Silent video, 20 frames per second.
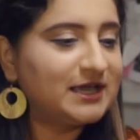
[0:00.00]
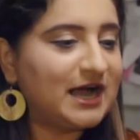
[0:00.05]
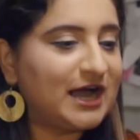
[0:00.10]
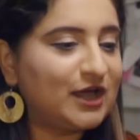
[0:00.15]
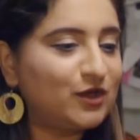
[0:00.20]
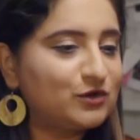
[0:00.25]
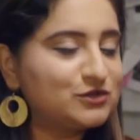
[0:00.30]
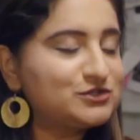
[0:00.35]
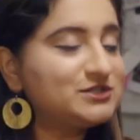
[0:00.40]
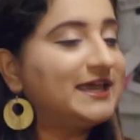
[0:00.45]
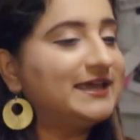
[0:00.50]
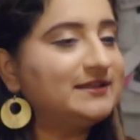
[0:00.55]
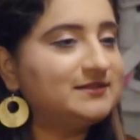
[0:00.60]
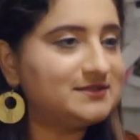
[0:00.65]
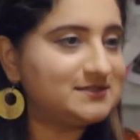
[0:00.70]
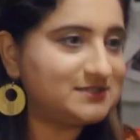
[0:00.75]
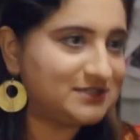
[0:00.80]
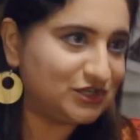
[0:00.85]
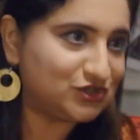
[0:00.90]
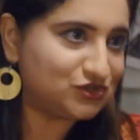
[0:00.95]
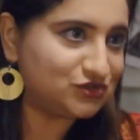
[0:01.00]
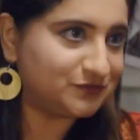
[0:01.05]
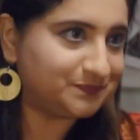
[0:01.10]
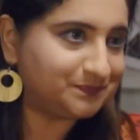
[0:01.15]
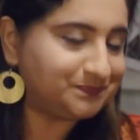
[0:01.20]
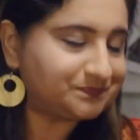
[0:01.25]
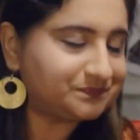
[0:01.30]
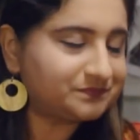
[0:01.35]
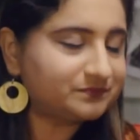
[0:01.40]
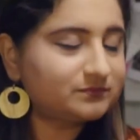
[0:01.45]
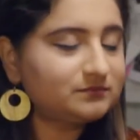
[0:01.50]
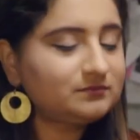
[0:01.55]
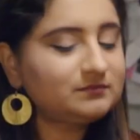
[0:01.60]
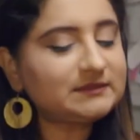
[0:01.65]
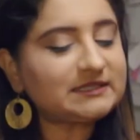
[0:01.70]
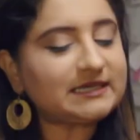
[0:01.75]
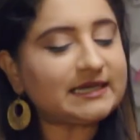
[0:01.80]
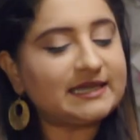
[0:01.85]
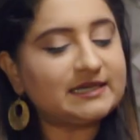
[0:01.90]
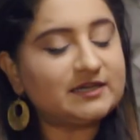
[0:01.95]
I also head the station
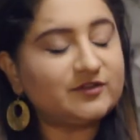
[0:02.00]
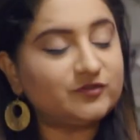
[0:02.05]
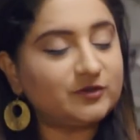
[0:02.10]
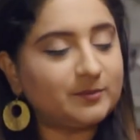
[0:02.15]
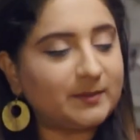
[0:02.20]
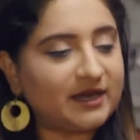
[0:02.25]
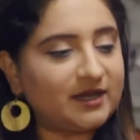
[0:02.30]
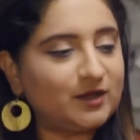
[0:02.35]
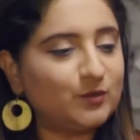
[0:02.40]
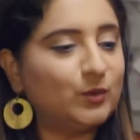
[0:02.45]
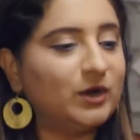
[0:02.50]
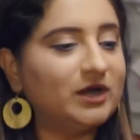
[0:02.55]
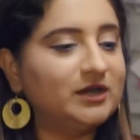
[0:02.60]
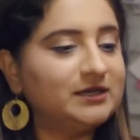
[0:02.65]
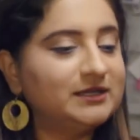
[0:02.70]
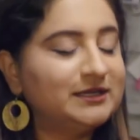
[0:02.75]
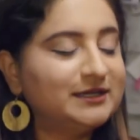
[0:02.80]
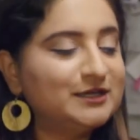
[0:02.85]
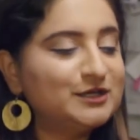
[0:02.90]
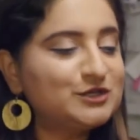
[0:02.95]
at FM 91.